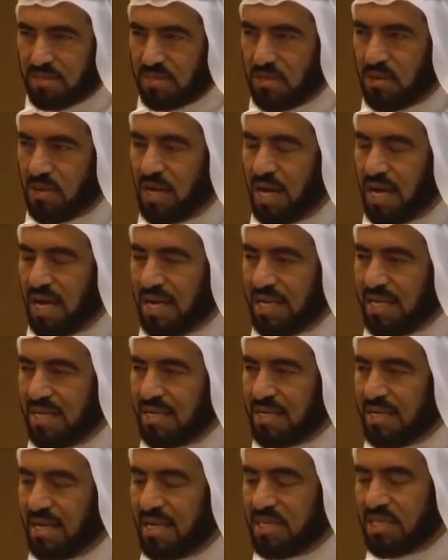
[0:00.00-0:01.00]
So
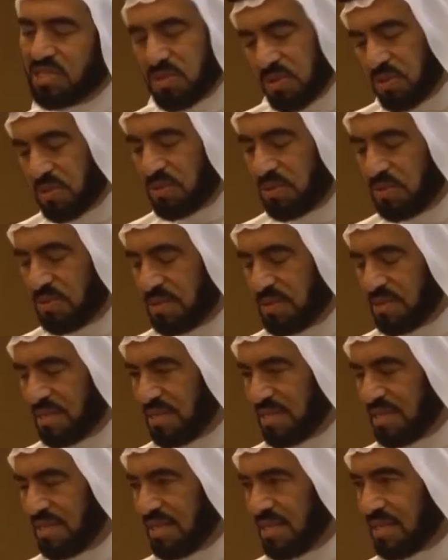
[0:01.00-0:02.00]
I assure you
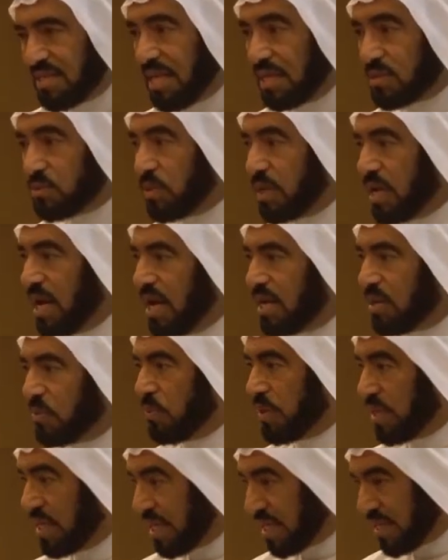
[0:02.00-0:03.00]
that we
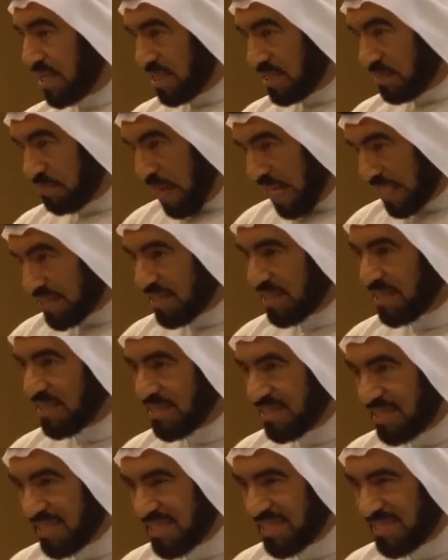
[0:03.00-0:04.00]
are winning this
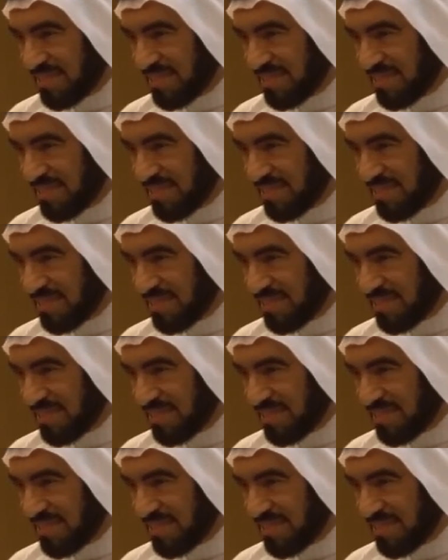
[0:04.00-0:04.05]
battle.